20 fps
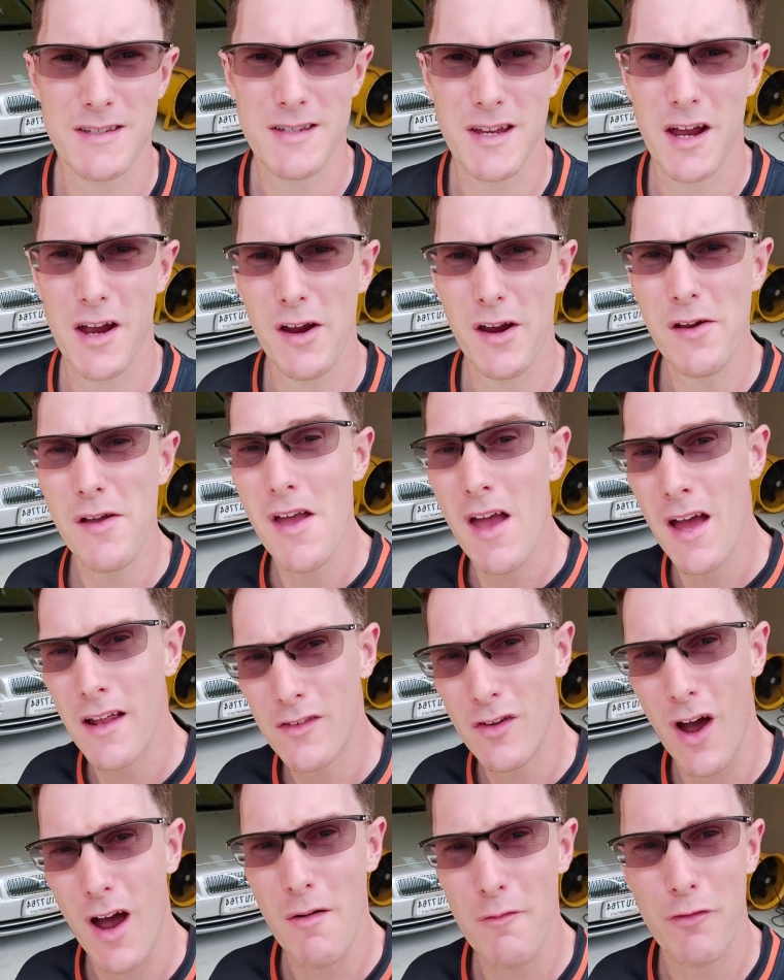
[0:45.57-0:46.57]
So
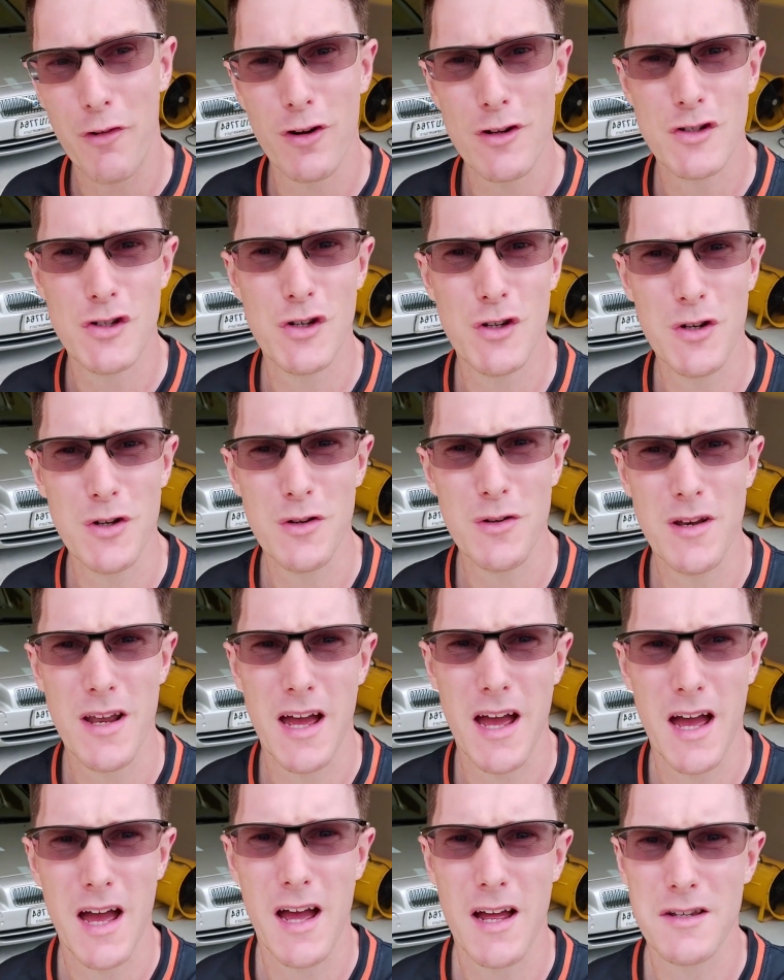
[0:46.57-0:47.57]
time for a tune
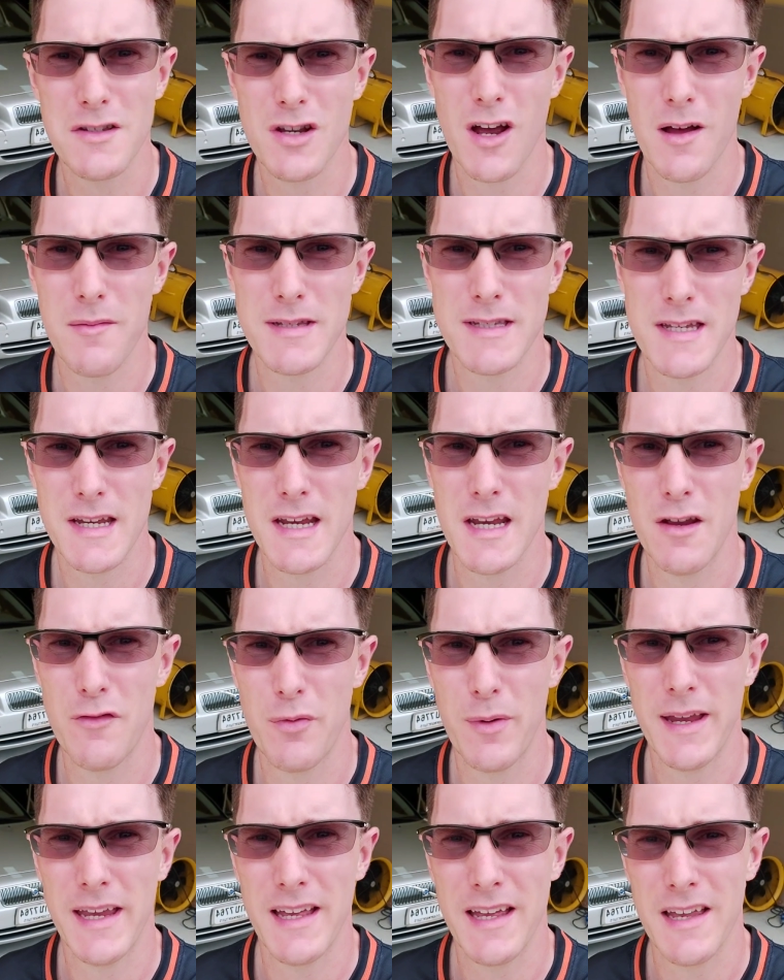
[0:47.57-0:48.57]
and time to see if
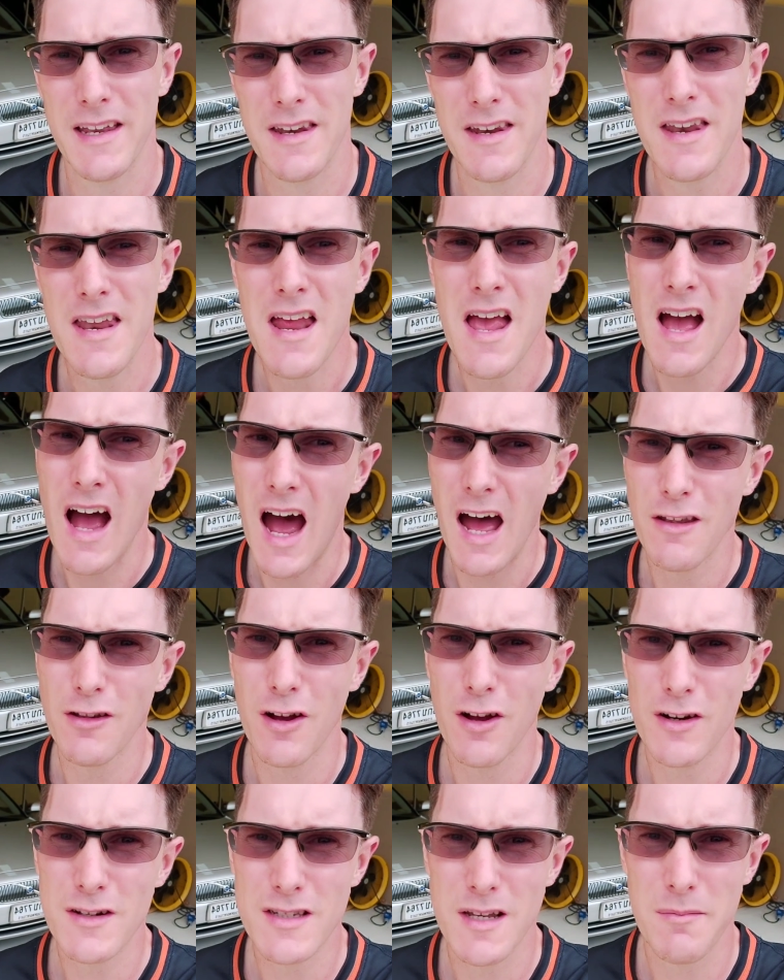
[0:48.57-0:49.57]
we can
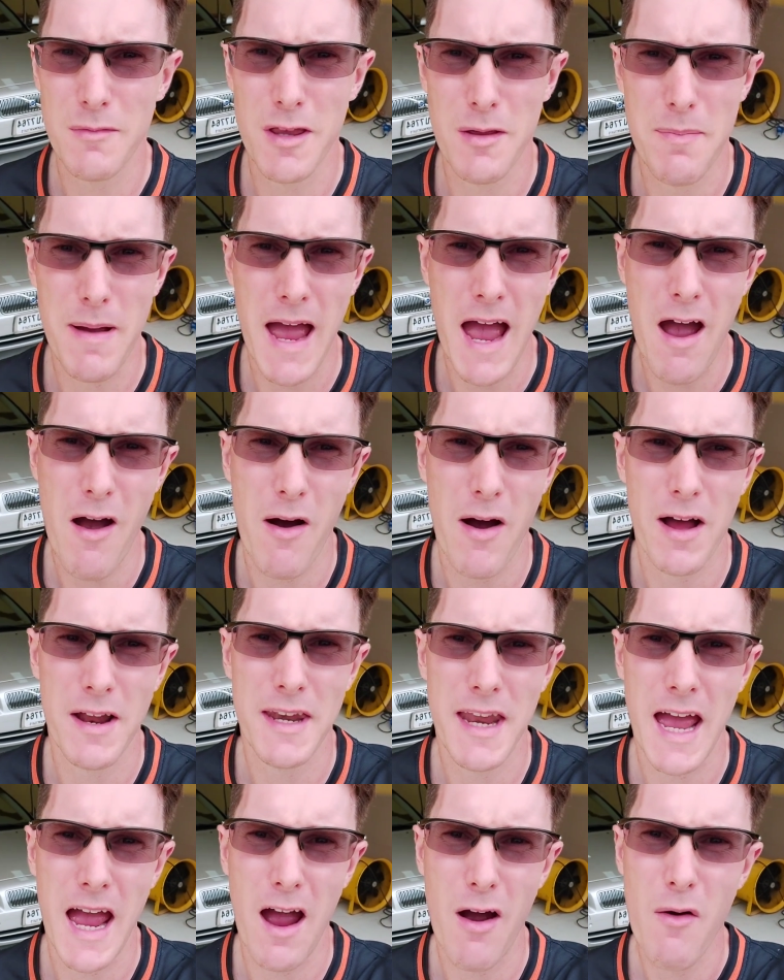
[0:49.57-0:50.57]
unlock some of the power.
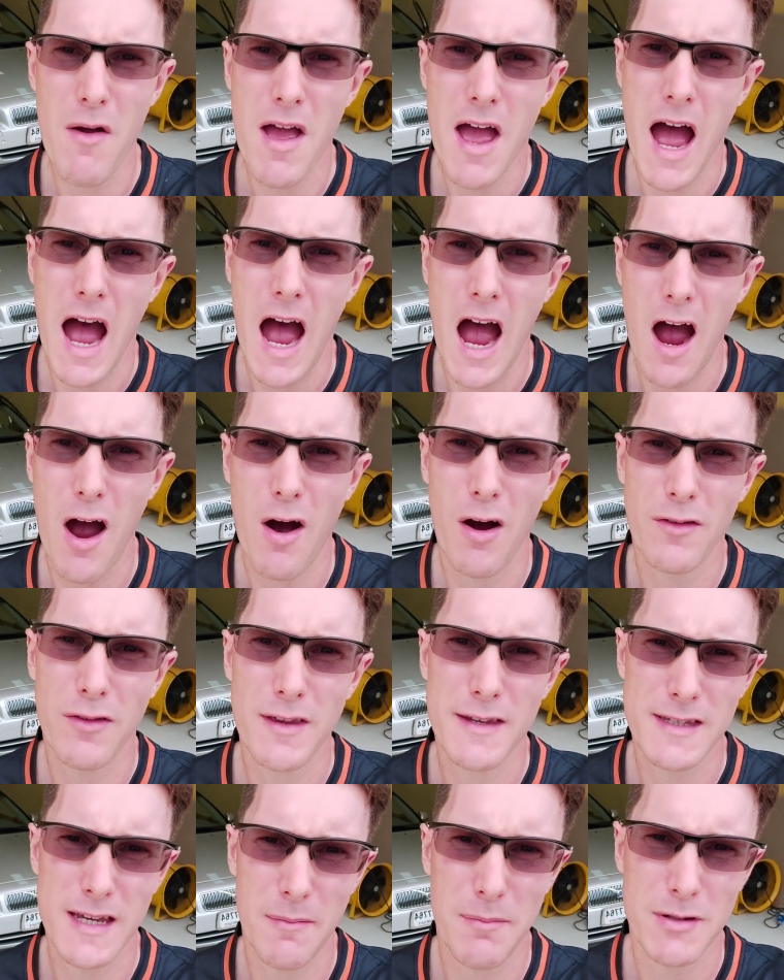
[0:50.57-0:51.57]
Now,
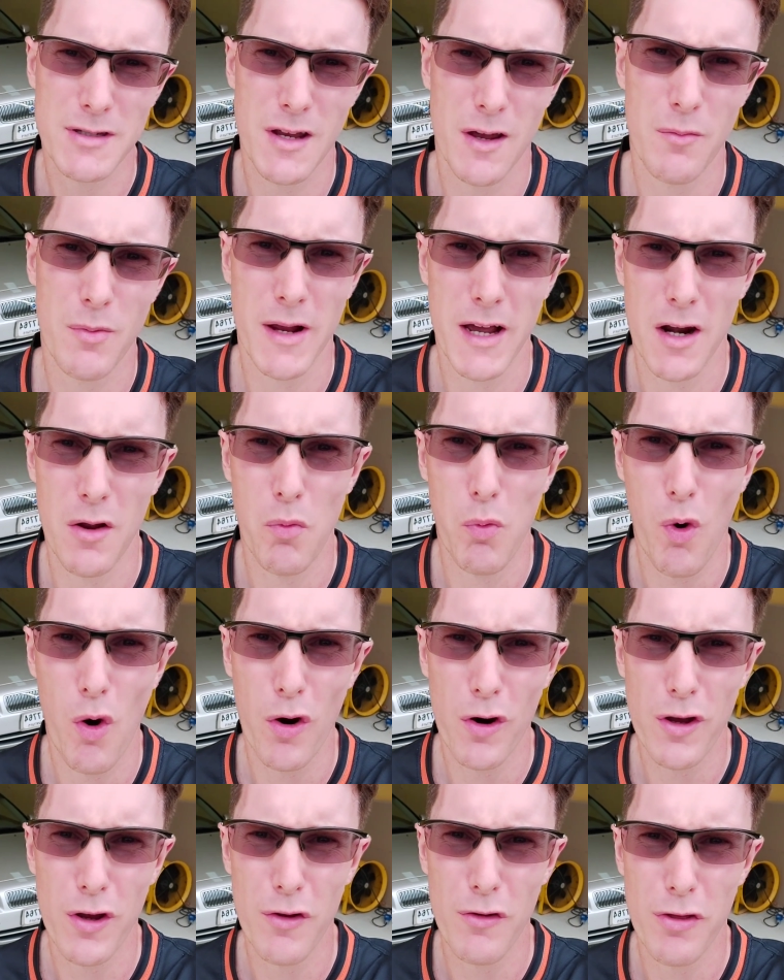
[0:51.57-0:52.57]
this episode we're going to
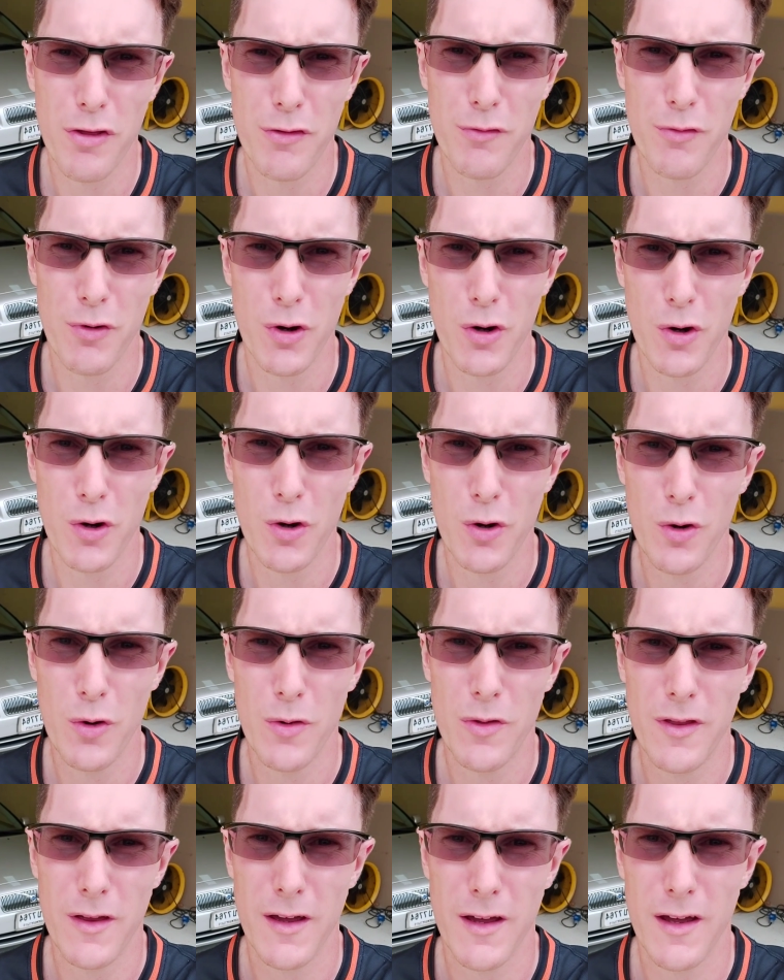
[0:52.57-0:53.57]
walk you through
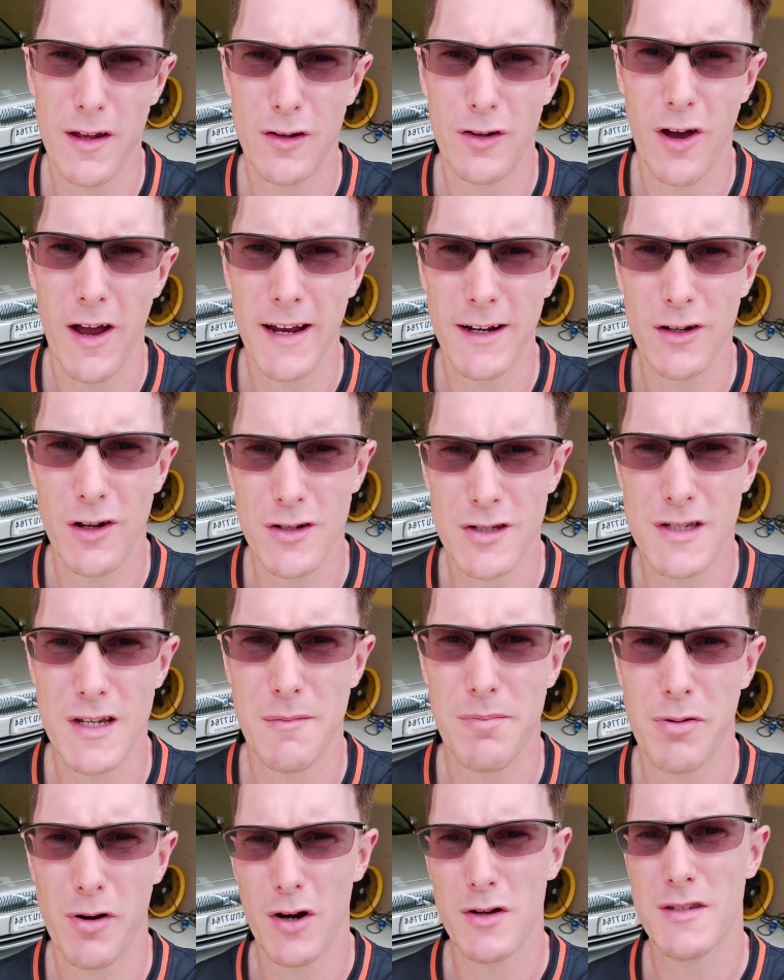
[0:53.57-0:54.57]
the diagnostic
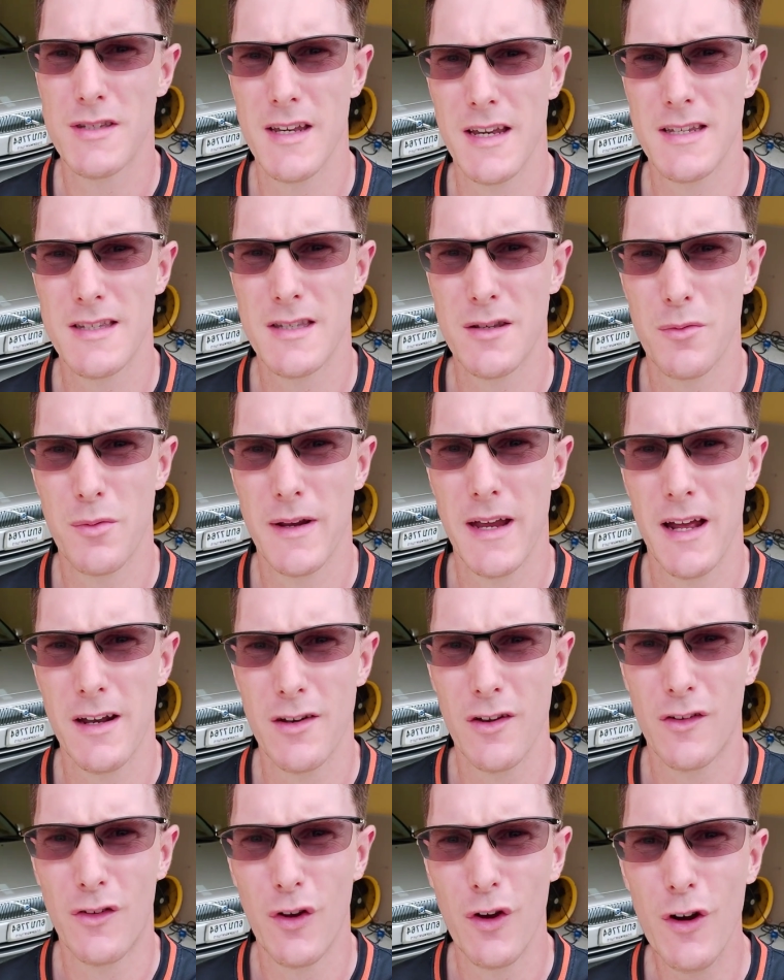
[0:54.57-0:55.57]
process that we
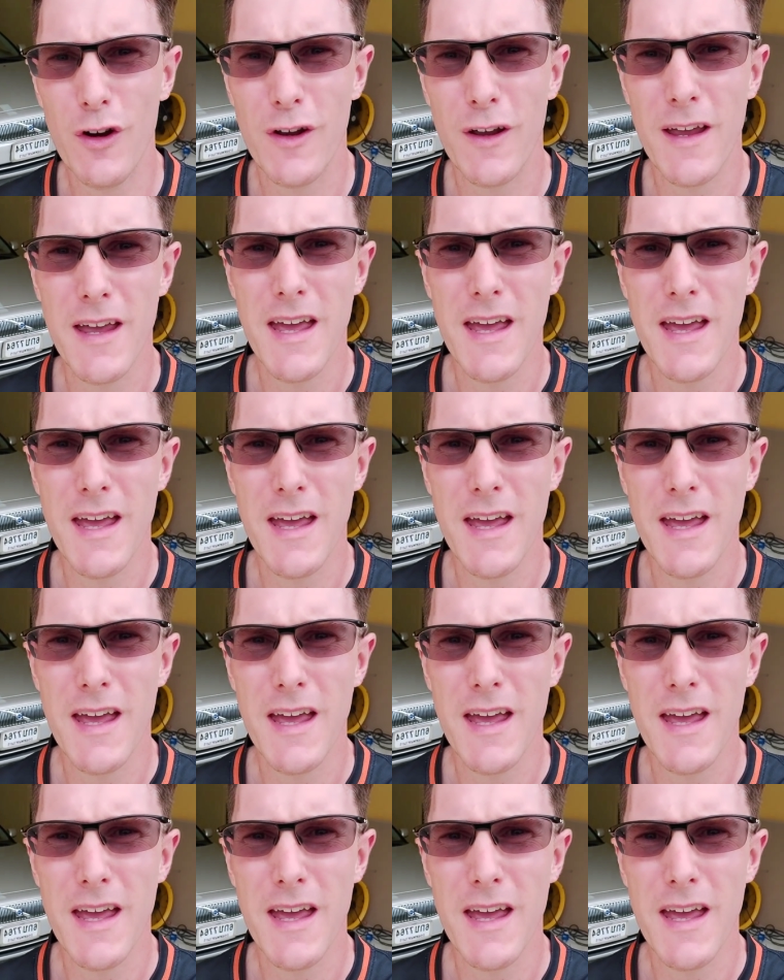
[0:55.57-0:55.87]
undertook.